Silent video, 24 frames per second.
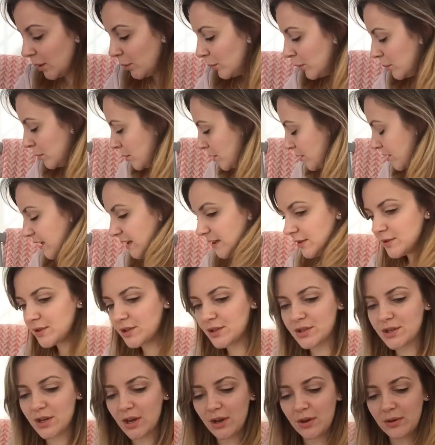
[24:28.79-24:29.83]
one more thing
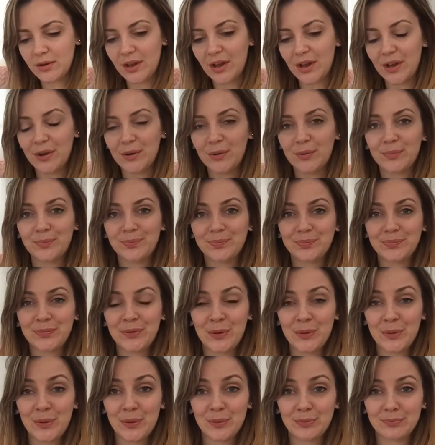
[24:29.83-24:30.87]
to show you.
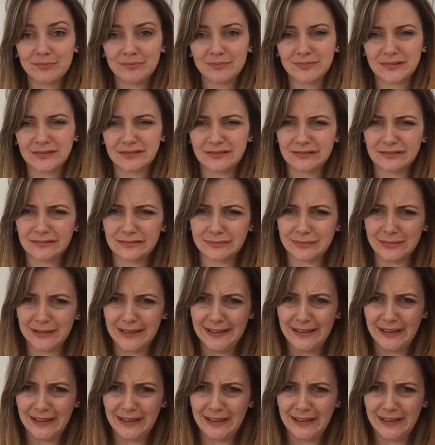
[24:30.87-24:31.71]
Oh